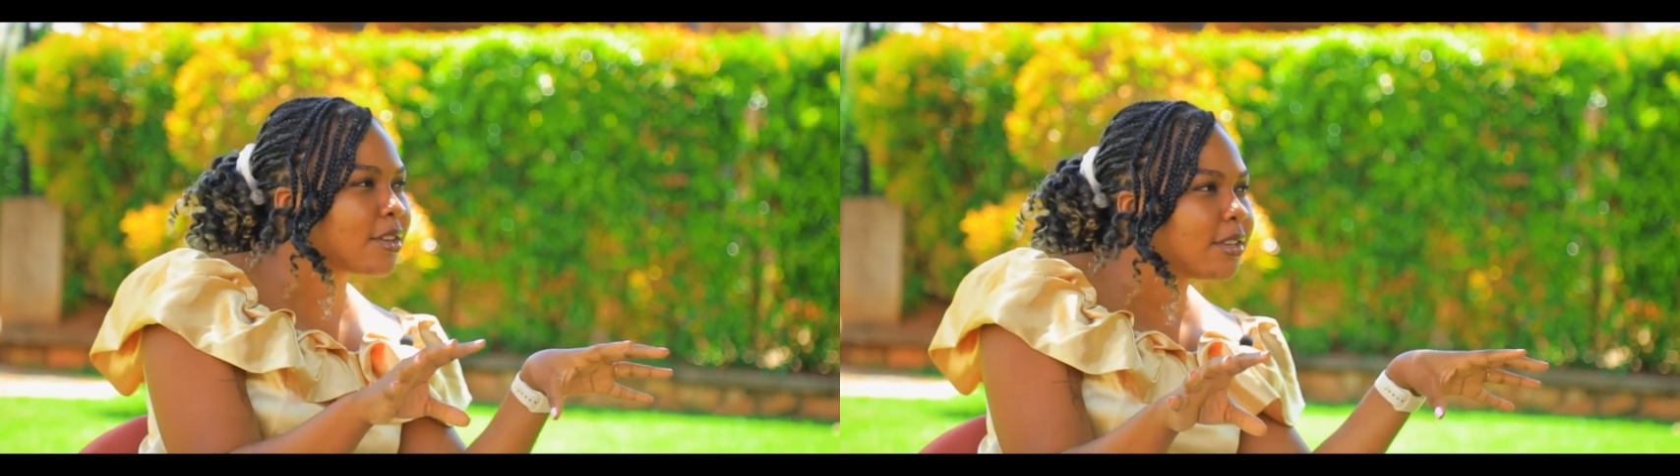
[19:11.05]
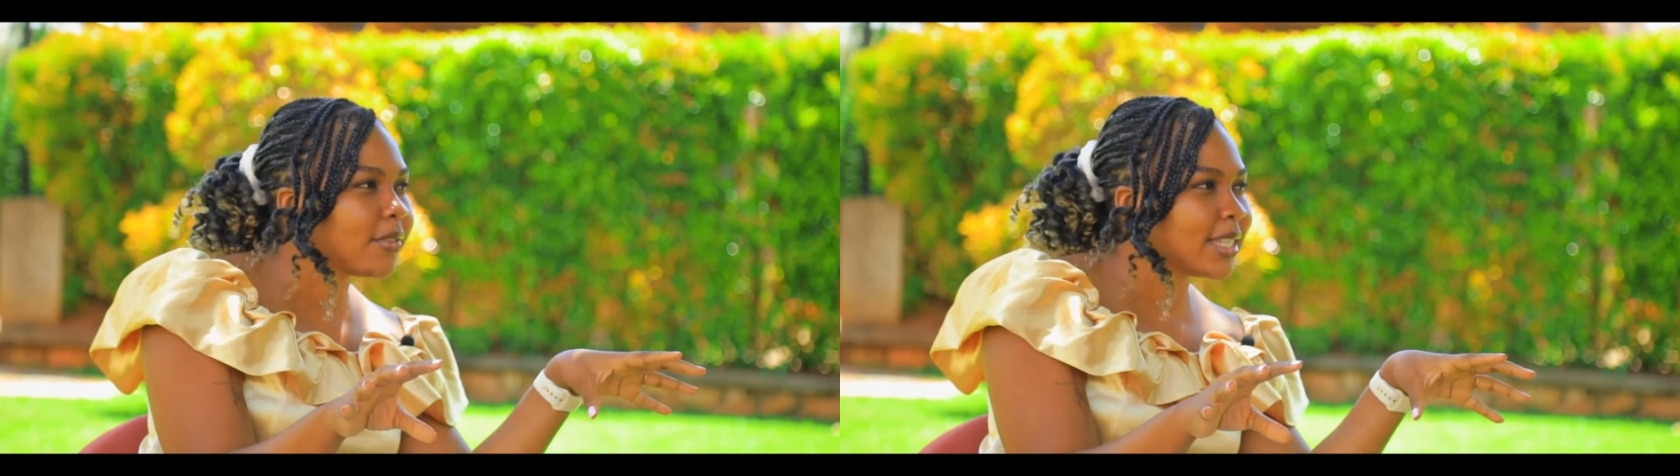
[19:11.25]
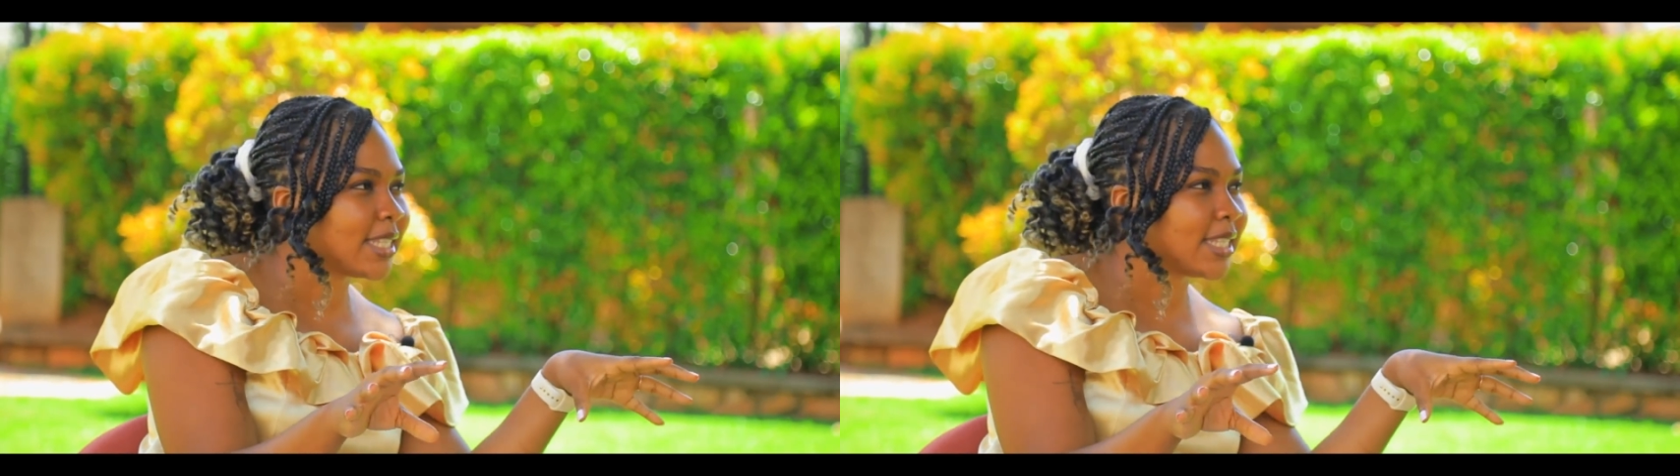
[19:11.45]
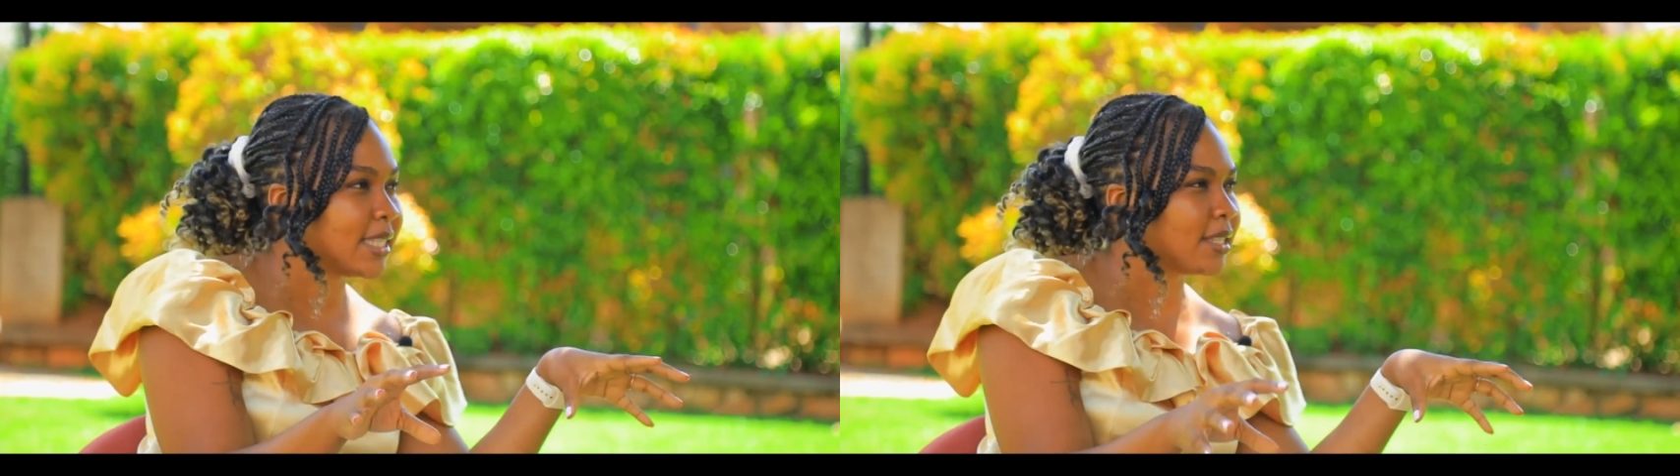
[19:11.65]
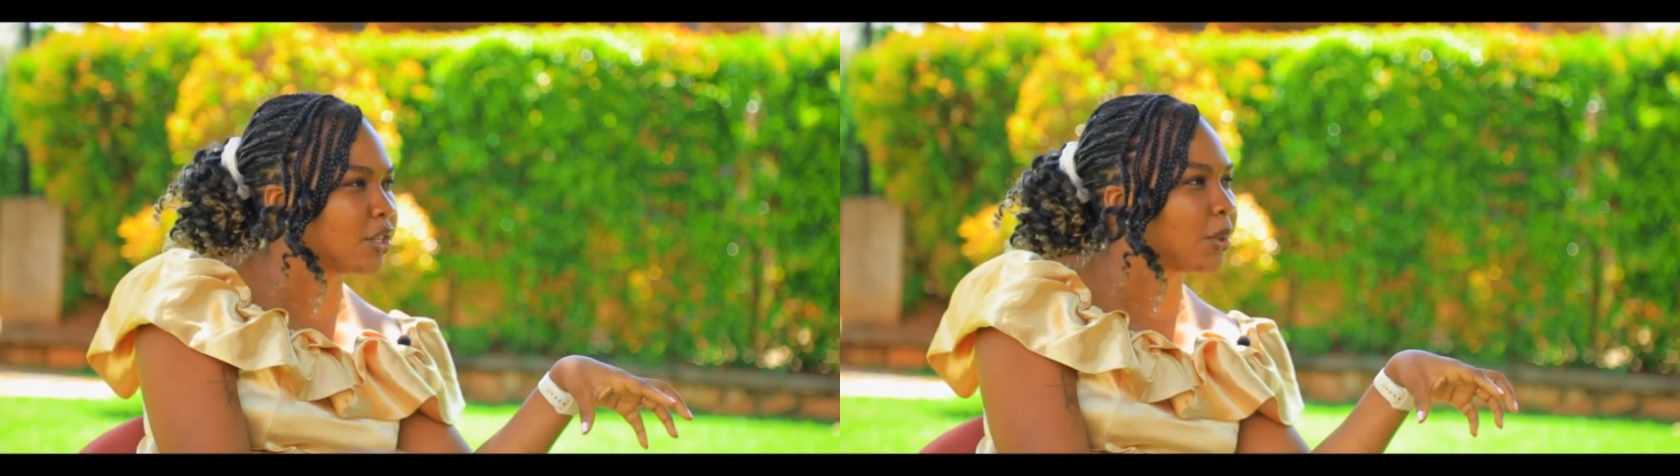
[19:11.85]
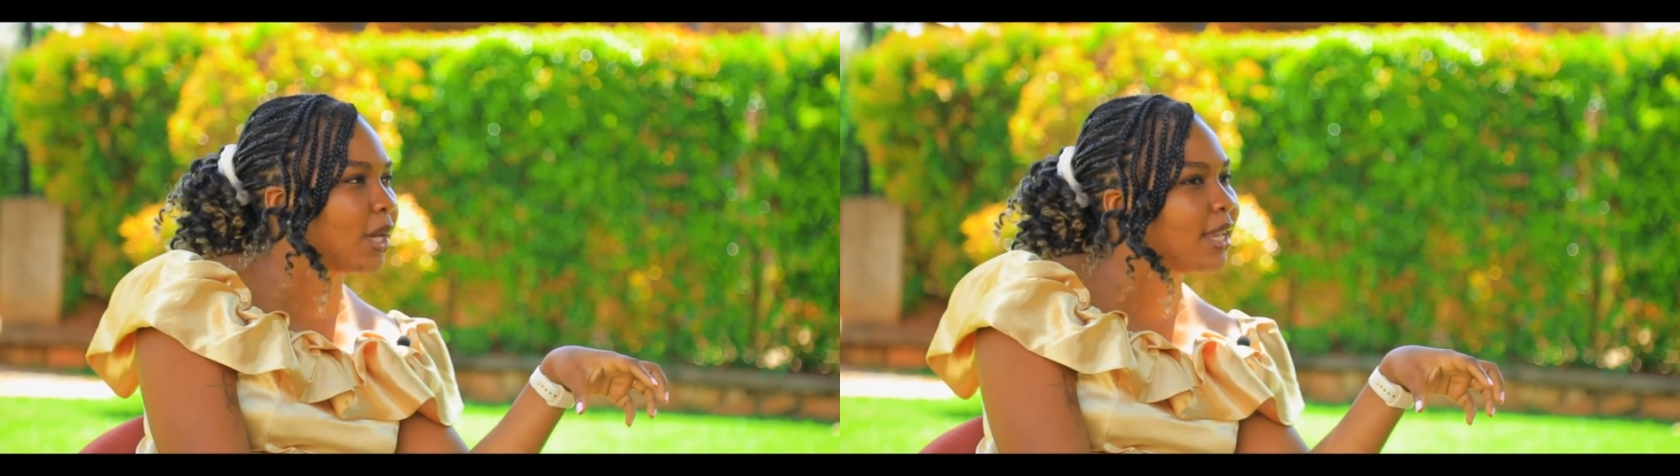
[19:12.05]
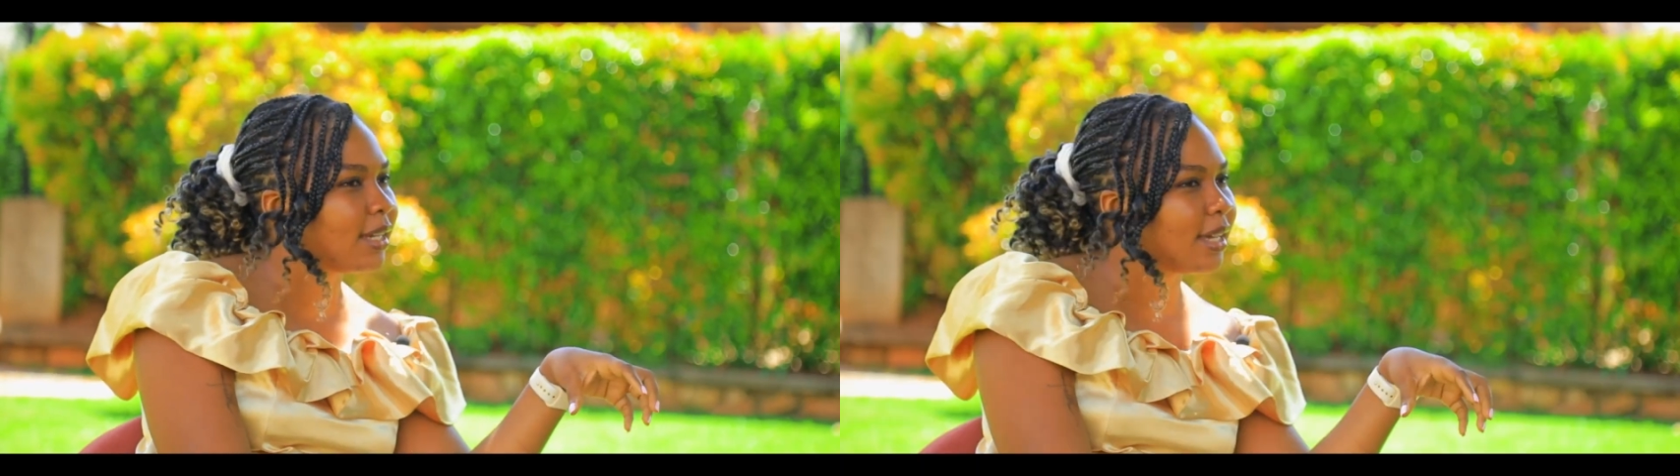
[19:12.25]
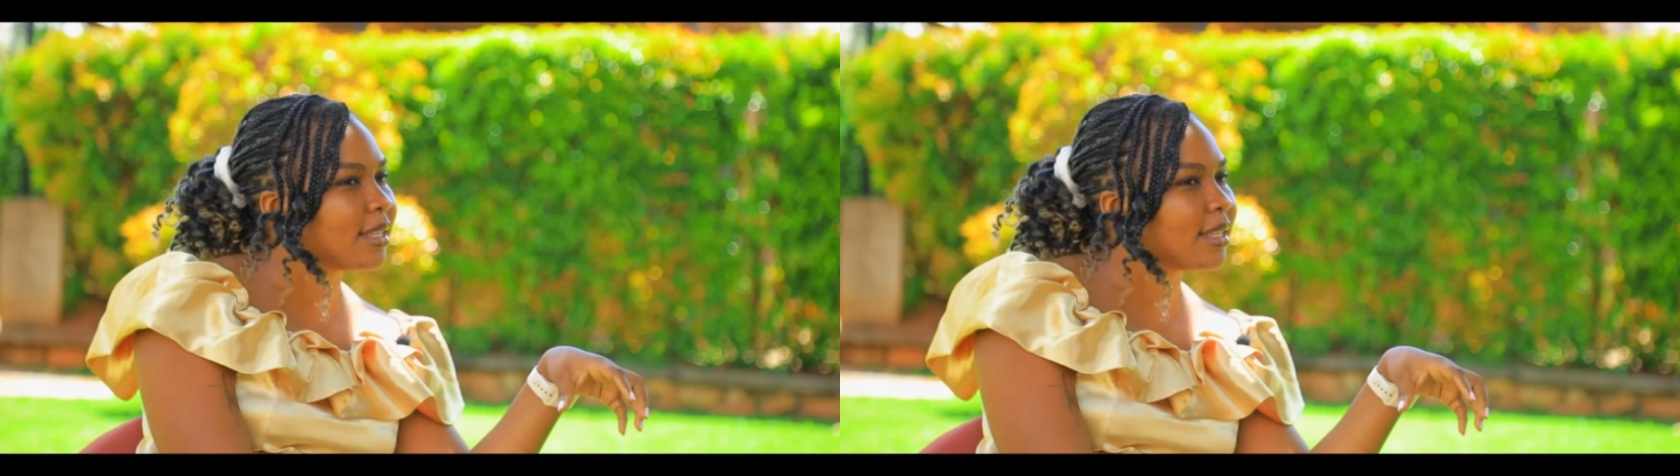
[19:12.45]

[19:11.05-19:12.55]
universities in Uganda,